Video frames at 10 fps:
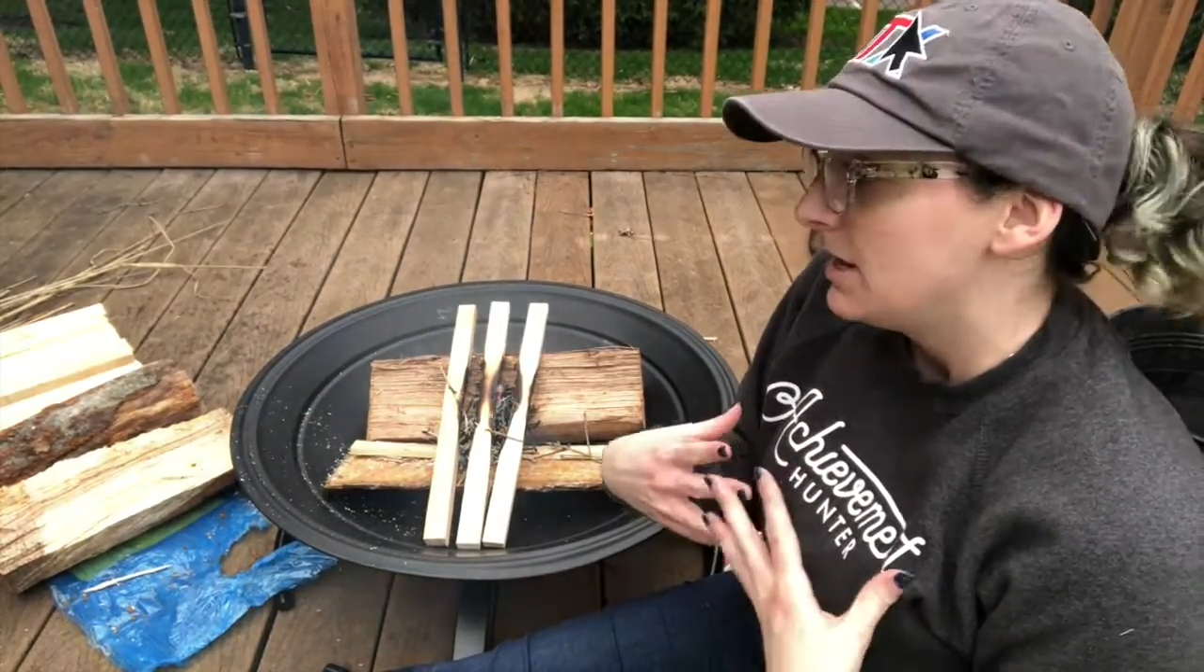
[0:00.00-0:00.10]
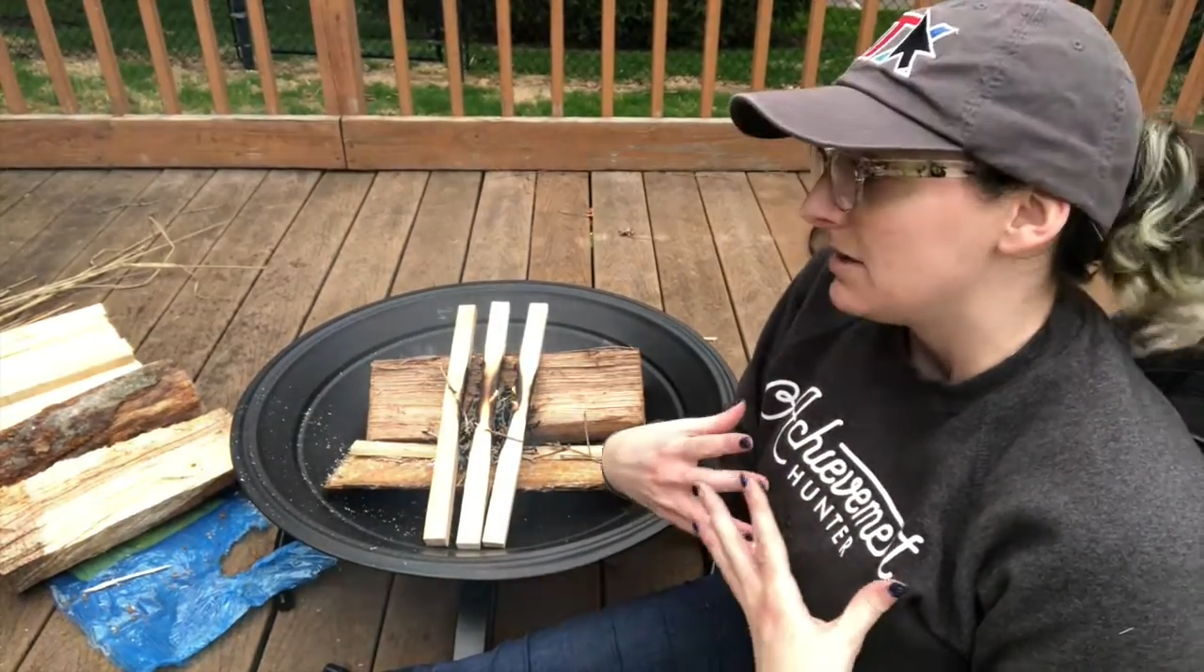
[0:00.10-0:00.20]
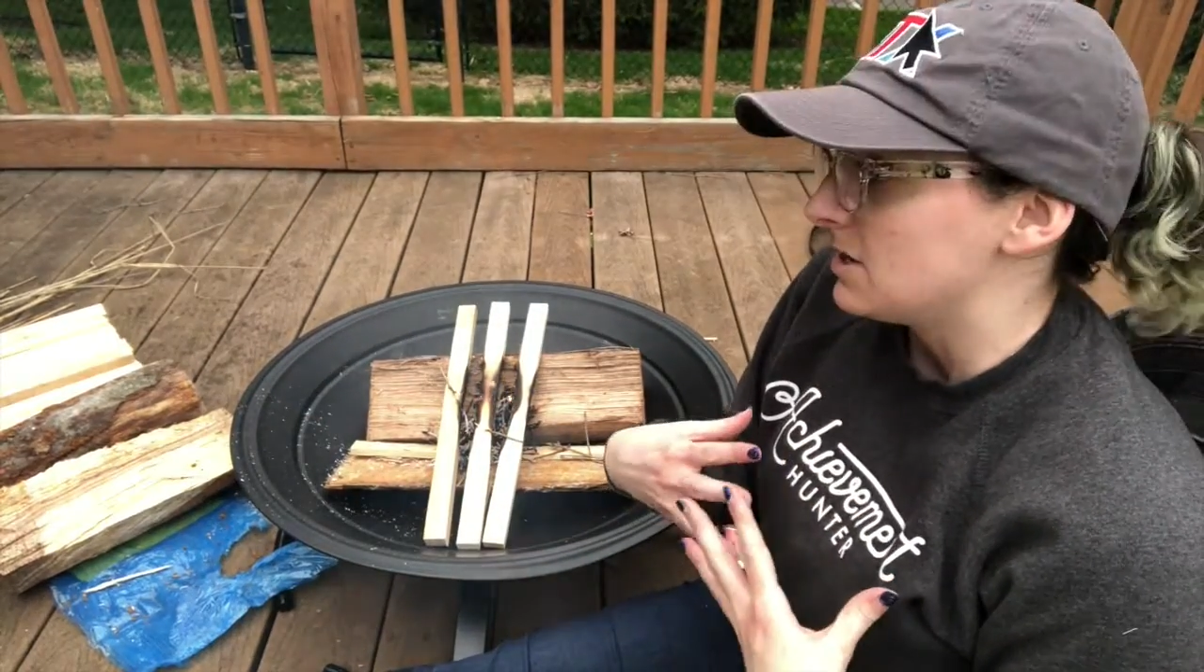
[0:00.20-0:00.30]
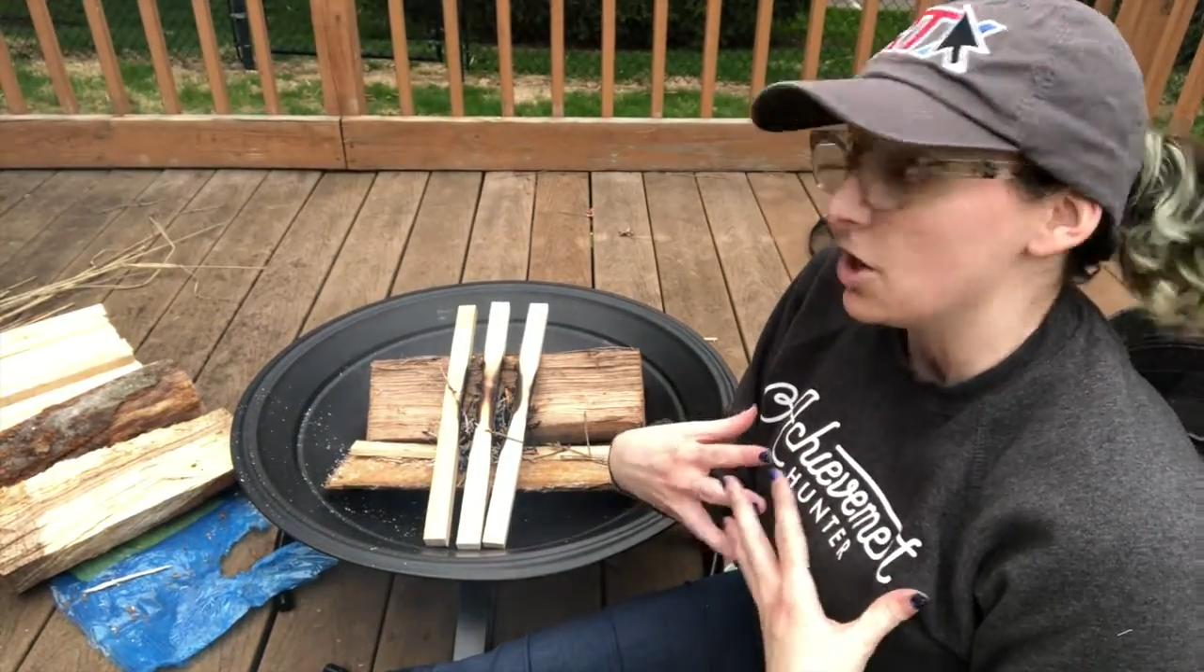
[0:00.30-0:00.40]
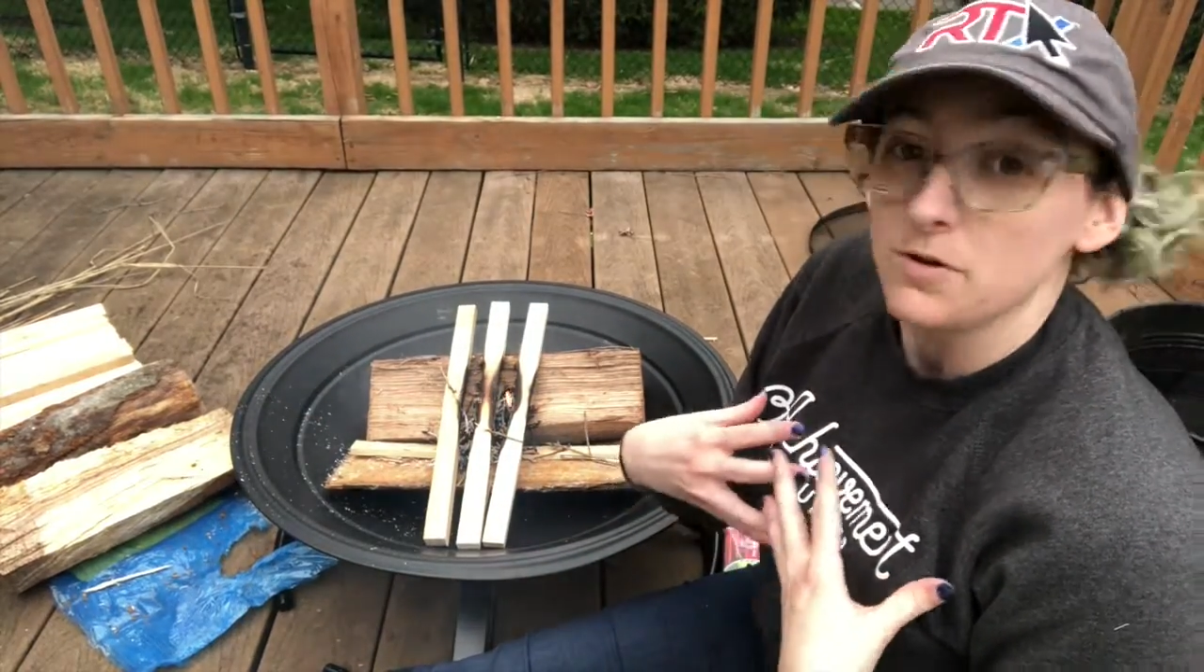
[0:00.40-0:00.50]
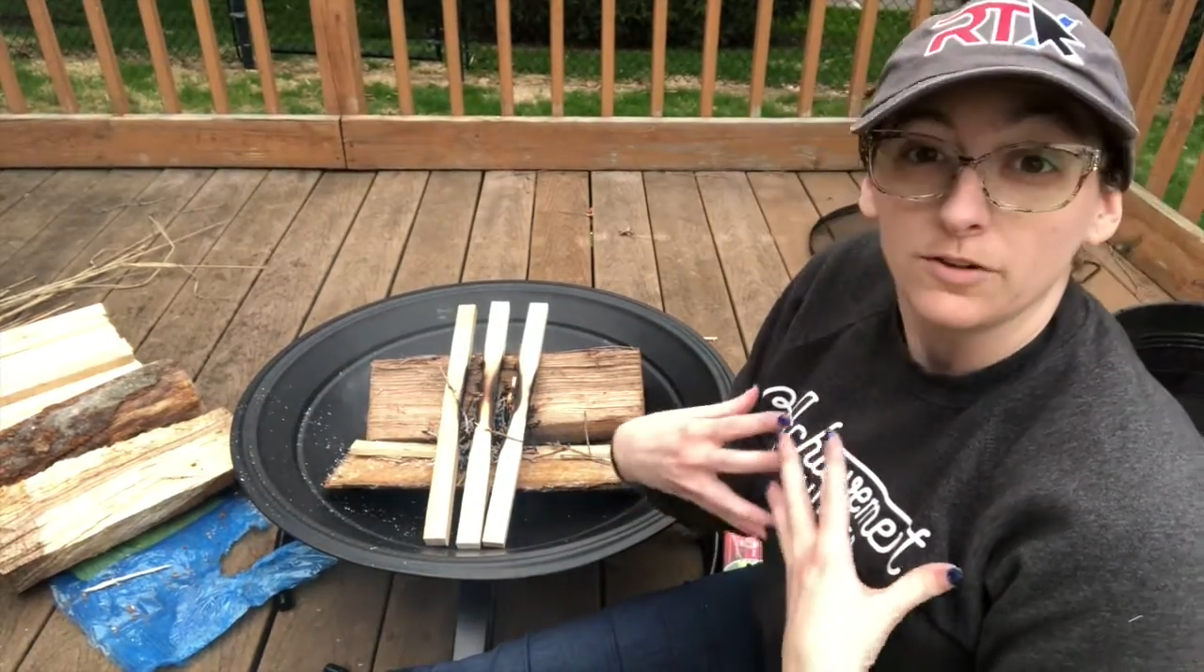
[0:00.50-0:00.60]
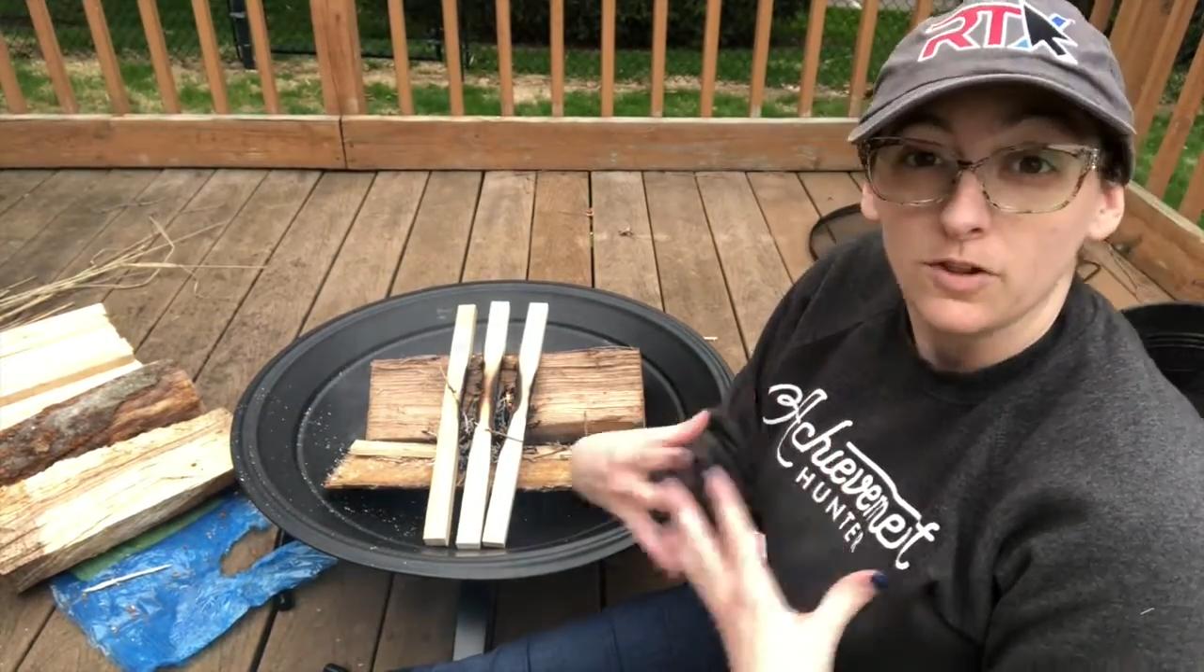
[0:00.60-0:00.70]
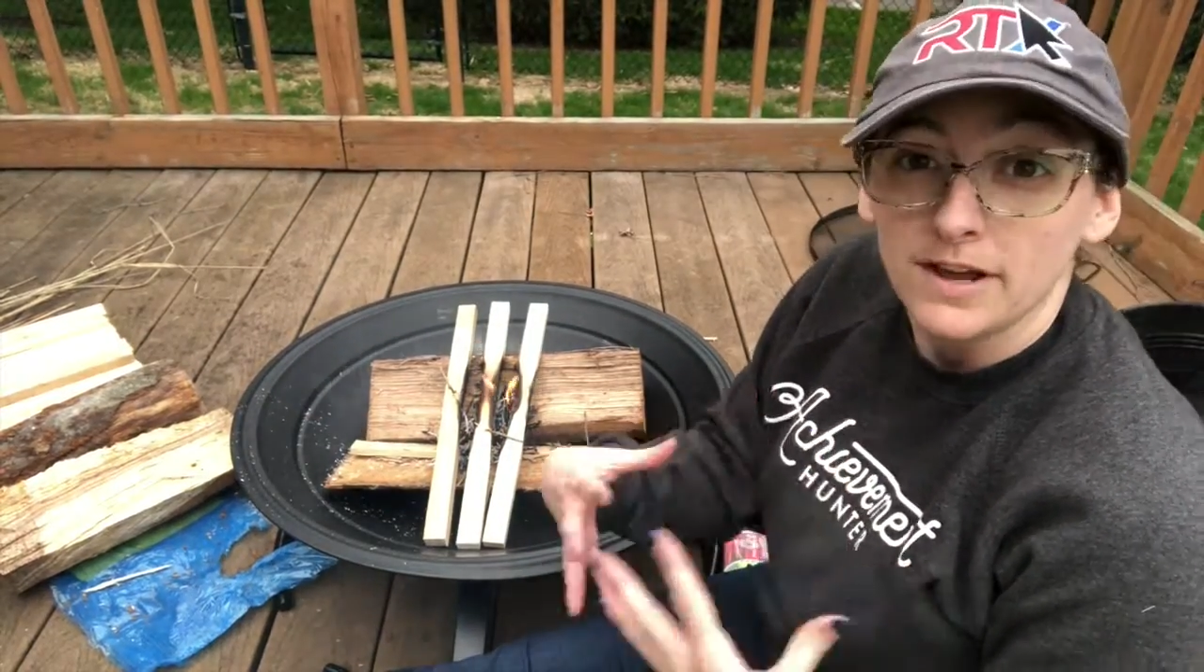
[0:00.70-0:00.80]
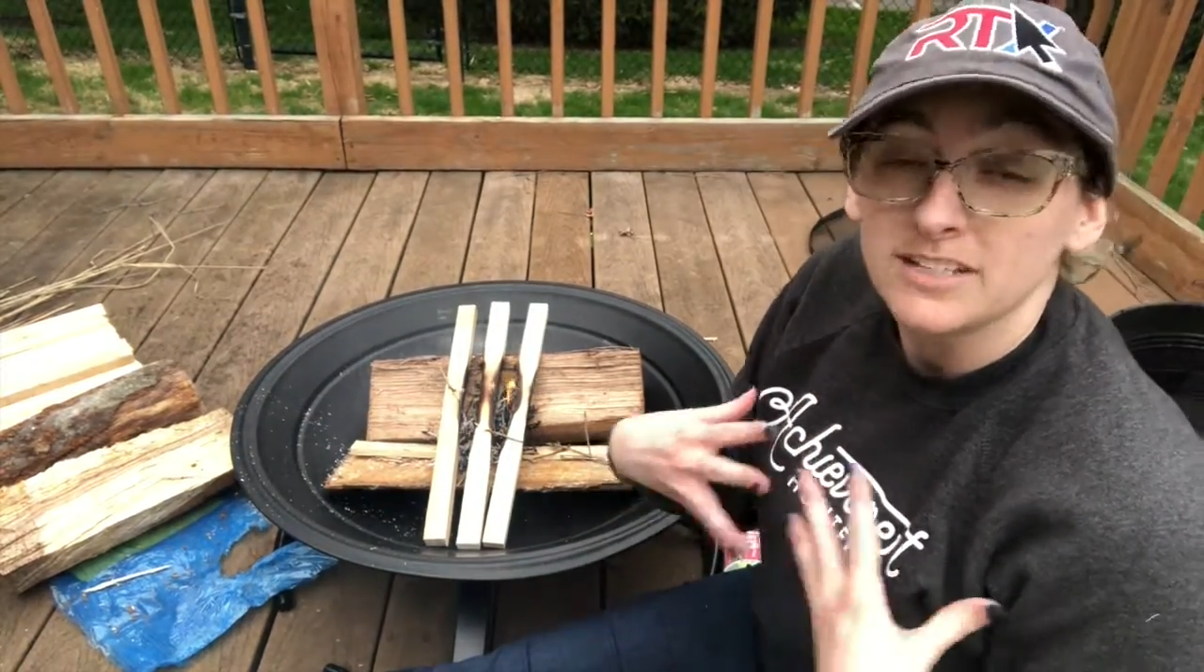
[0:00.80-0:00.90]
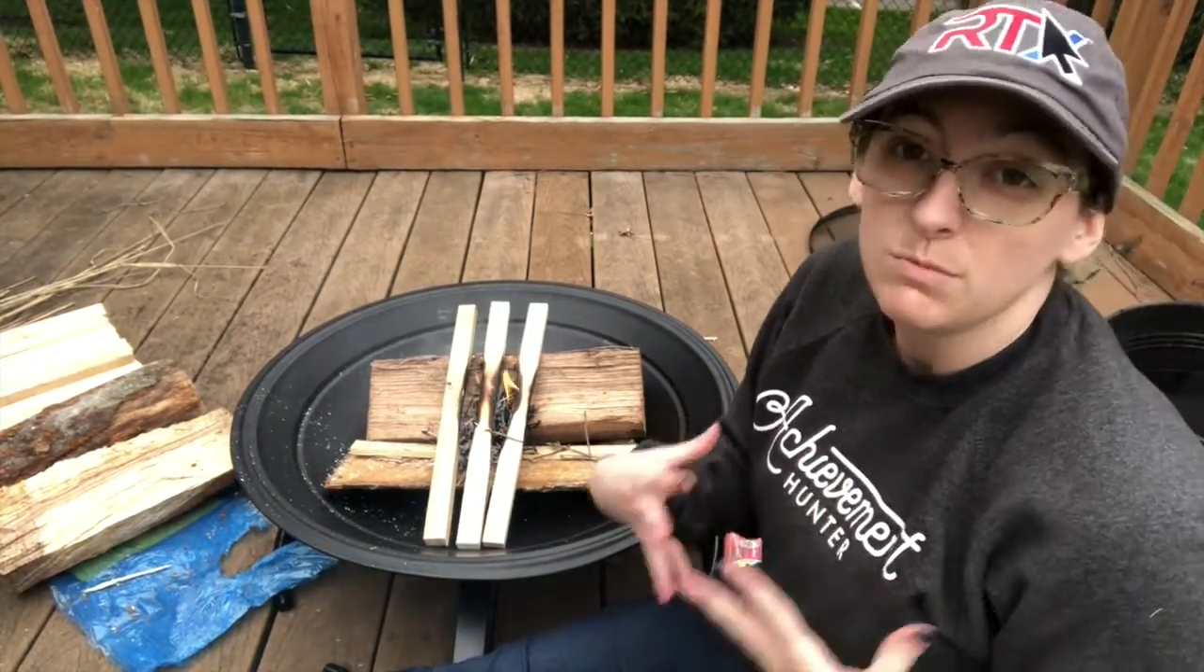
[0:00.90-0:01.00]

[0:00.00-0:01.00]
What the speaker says: your lungs